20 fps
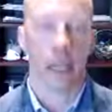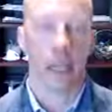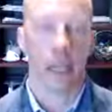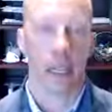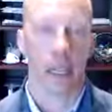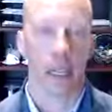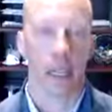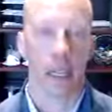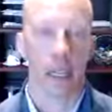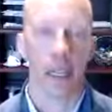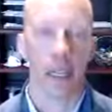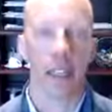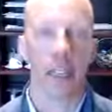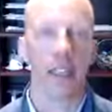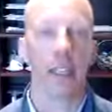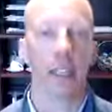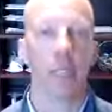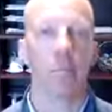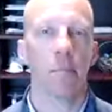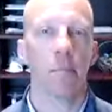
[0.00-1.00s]

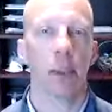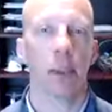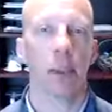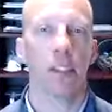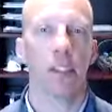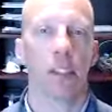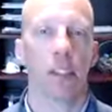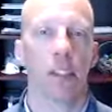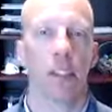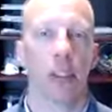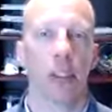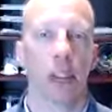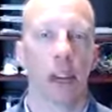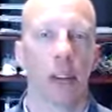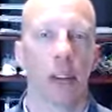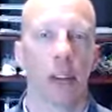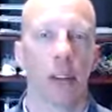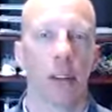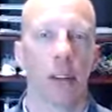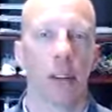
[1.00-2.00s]
This message
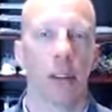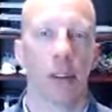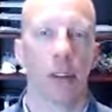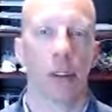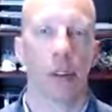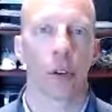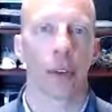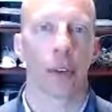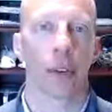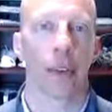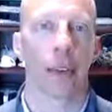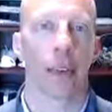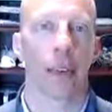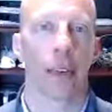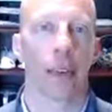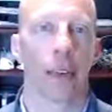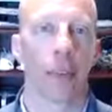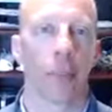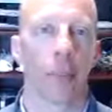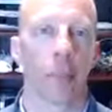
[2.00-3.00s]
and the learning
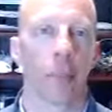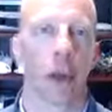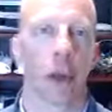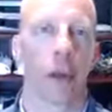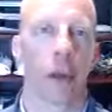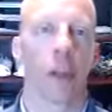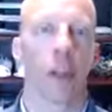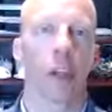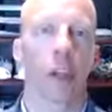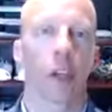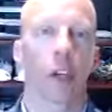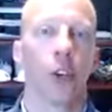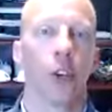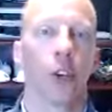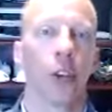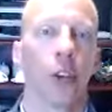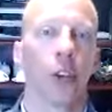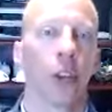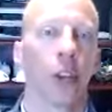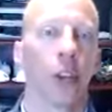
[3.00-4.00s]
today is about
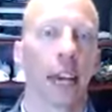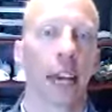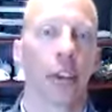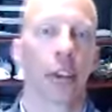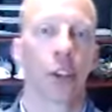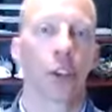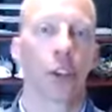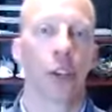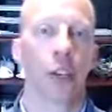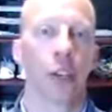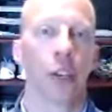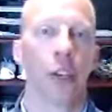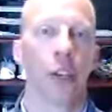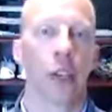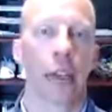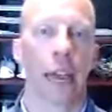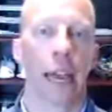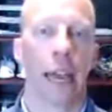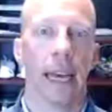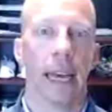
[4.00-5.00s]
communication
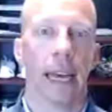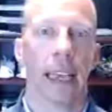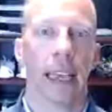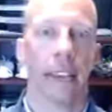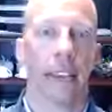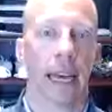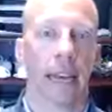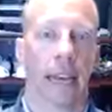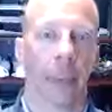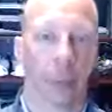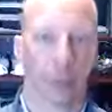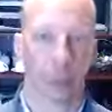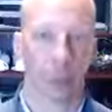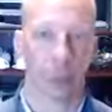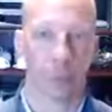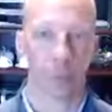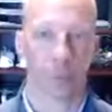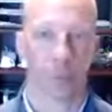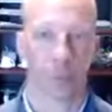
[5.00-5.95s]
and intention.